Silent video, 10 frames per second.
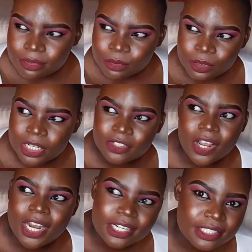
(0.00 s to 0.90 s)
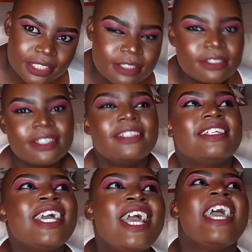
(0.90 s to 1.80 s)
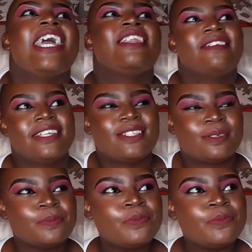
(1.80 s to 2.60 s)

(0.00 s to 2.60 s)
what are you trying to do? Anyways.